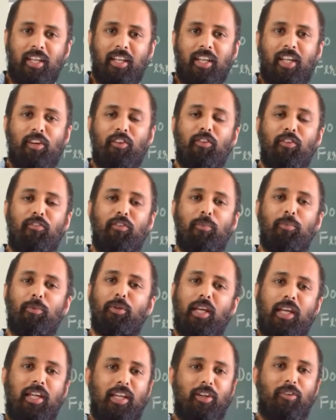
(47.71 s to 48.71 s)
Now, if you
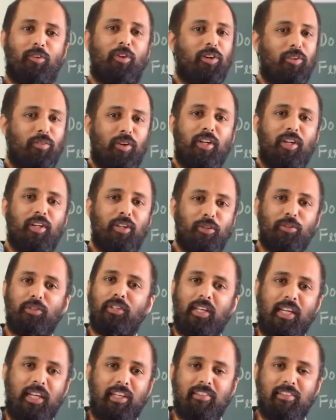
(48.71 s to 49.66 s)
put n equal to 1, 2, 3,